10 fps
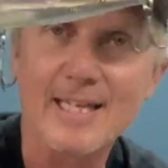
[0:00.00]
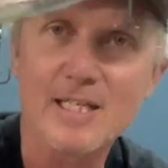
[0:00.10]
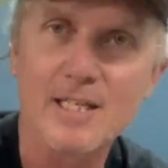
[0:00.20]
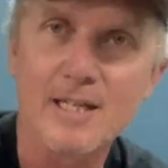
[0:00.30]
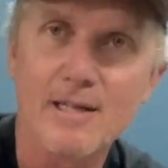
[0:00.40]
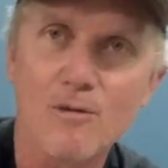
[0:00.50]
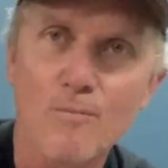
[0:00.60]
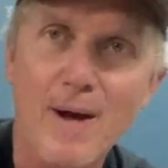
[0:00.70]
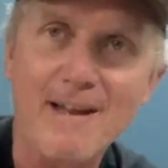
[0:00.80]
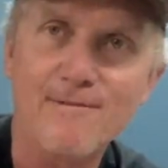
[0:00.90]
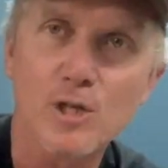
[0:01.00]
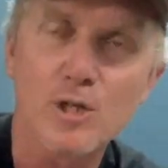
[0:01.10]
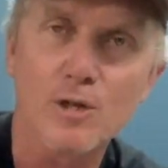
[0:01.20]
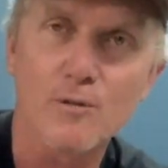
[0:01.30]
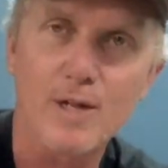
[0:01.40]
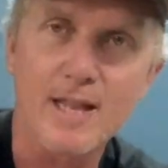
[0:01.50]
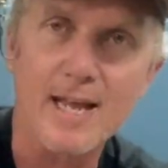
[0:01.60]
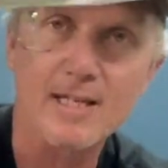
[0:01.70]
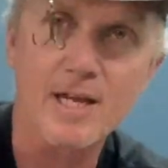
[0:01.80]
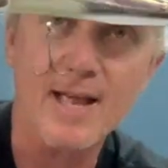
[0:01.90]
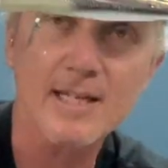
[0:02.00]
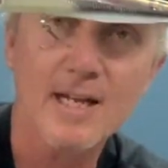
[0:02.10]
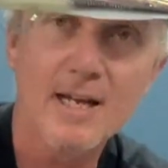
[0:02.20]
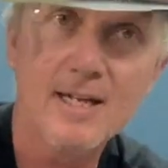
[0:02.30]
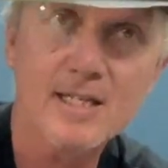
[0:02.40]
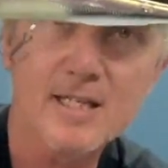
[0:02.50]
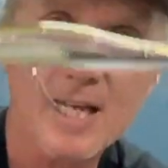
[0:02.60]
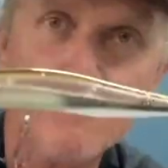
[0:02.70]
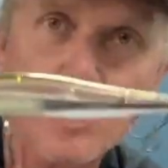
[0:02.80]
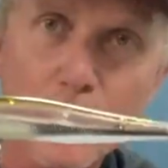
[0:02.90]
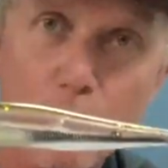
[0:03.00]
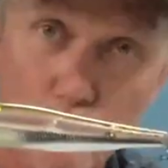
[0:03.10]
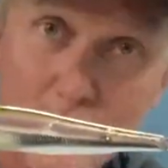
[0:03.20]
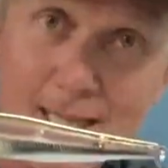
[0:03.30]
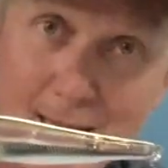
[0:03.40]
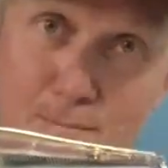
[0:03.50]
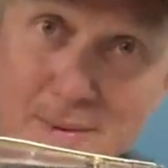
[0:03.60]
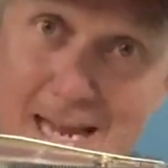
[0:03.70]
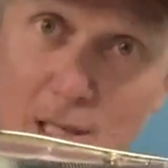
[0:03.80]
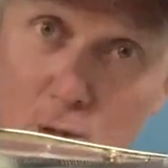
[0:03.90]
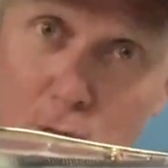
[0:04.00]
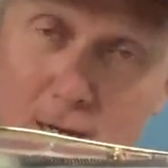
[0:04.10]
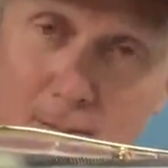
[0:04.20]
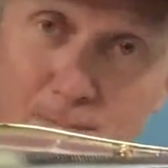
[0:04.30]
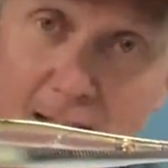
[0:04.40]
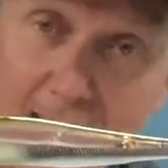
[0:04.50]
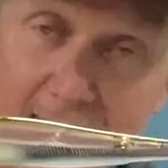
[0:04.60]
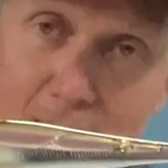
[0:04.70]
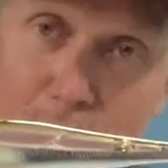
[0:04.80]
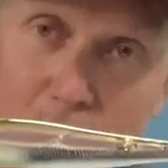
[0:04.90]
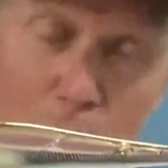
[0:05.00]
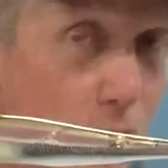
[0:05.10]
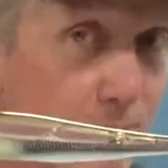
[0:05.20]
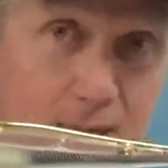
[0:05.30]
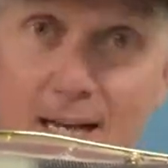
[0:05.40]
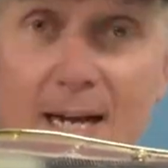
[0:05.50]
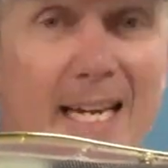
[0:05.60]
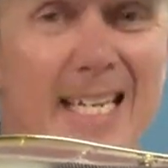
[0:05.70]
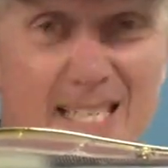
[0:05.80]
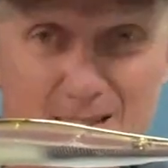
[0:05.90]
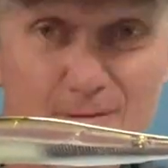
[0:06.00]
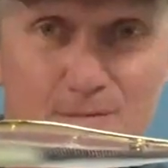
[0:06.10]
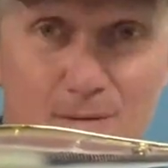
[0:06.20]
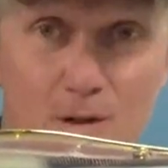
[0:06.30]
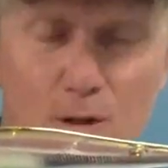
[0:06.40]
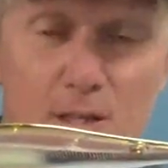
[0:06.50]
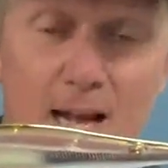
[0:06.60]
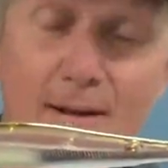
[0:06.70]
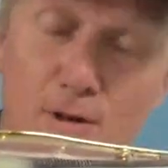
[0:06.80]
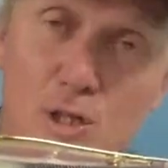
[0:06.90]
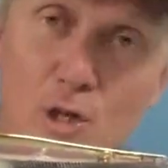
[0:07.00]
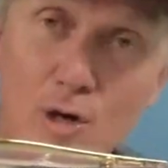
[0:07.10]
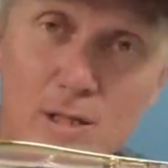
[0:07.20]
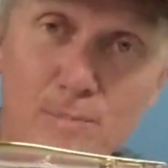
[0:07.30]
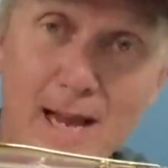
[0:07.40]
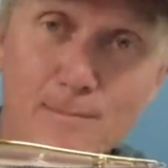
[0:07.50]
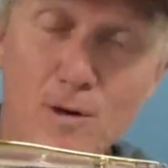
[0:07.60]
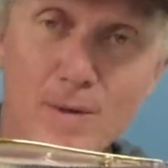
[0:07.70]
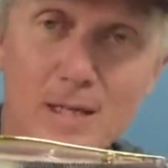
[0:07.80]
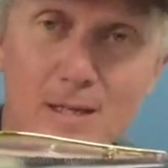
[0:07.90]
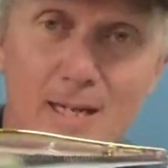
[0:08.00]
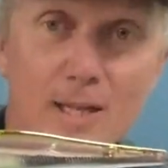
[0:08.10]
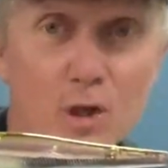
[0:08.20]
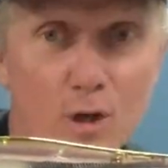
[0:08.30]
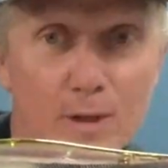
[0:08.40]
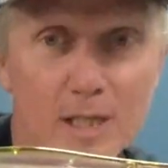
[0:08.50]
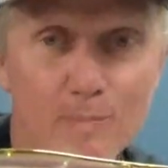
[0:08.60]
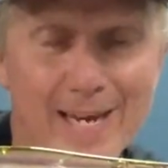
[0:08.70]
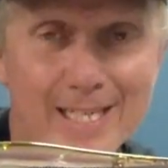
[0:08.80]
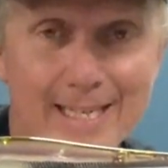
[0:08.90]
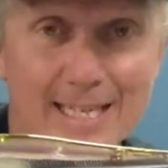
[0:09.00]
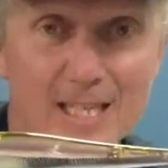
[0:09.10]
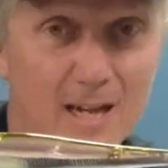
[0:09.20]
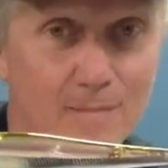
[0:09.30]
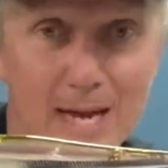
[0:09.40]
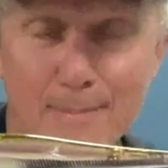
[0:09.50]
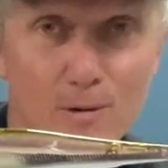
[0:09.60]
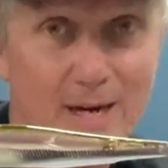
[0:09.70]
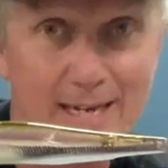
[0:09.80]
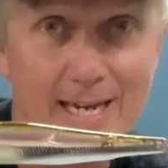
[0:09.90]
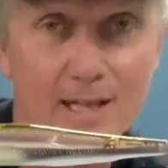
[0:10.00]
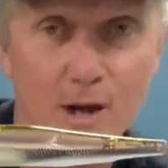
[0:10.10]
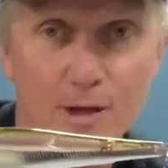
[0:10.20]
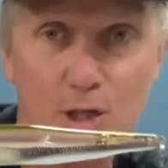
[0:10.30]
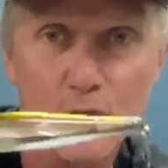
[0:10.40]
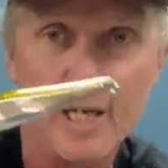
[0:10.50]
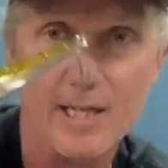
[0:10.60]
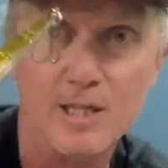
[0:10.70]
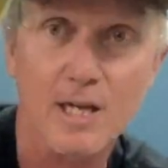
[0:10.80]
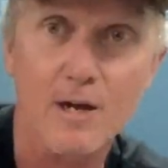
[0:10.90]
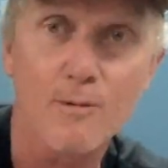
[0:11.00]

to the little bait fish that are in there. So that seems like a really big lure at 80 mil long, but it isn't, because the average size black bream in the Derwent especially is going to be up around 1 kilo this year. So